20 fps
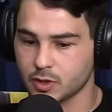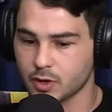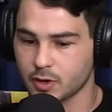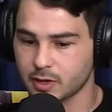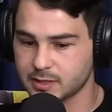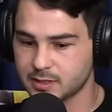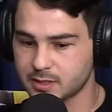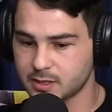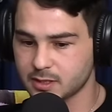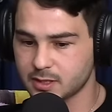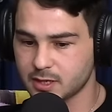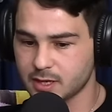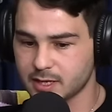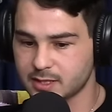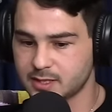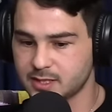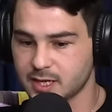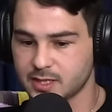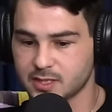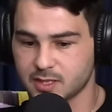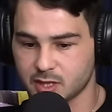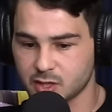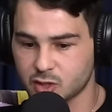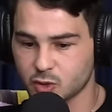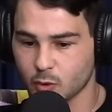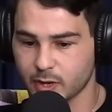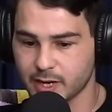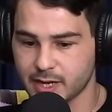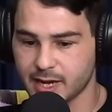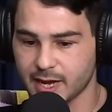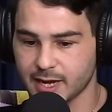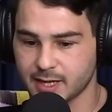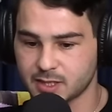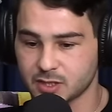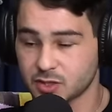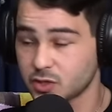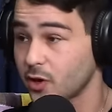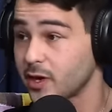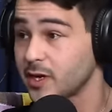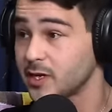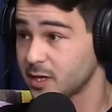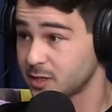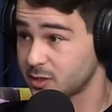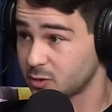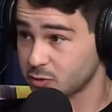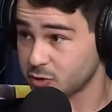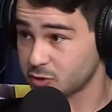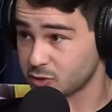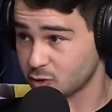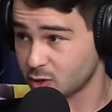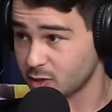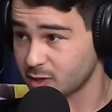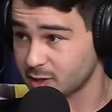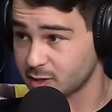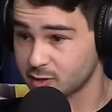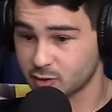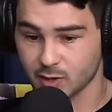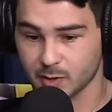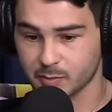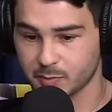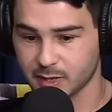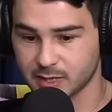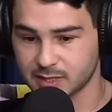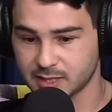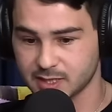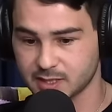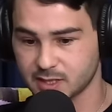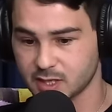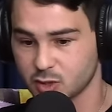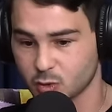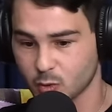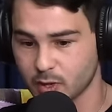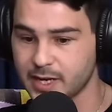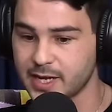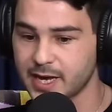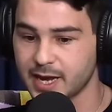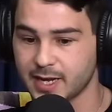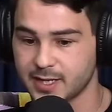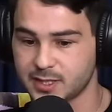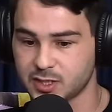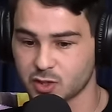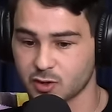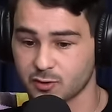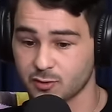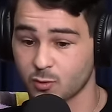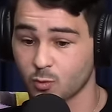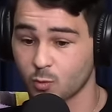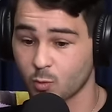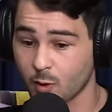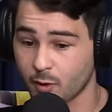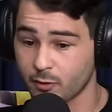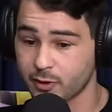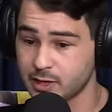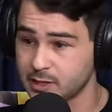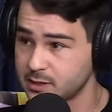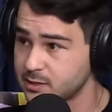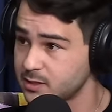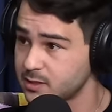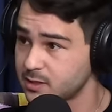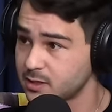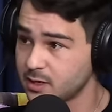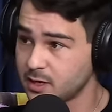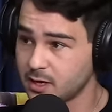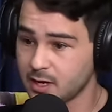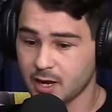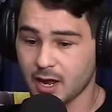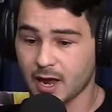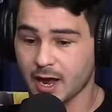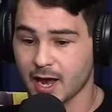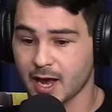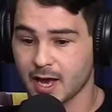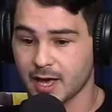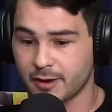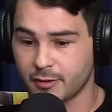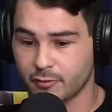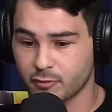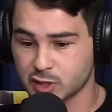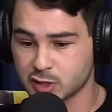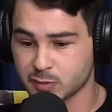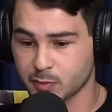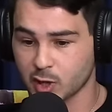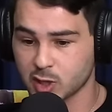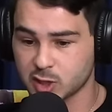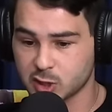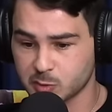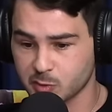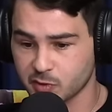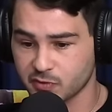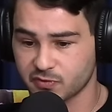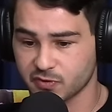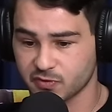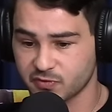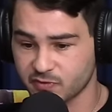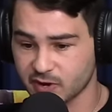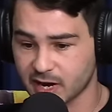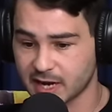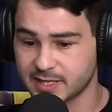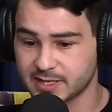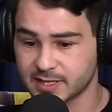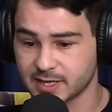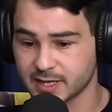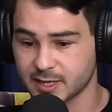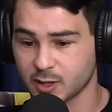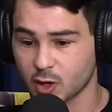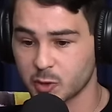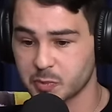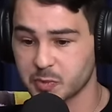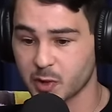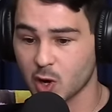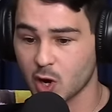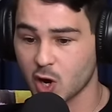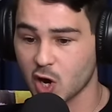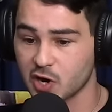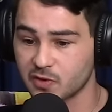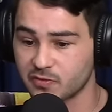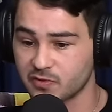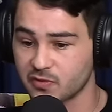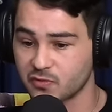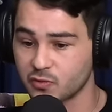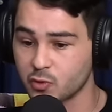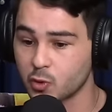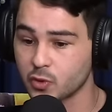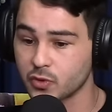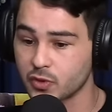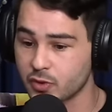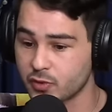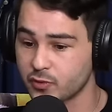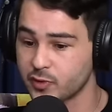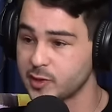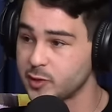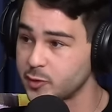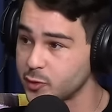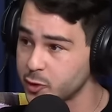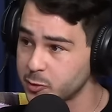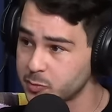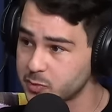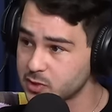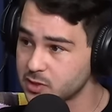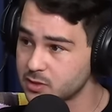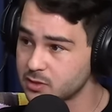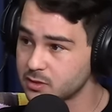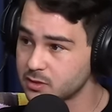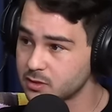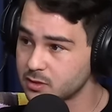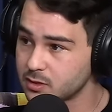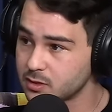It says the 28s, the 28s are the warriors and responsible for fighting on behalf of all the three groups.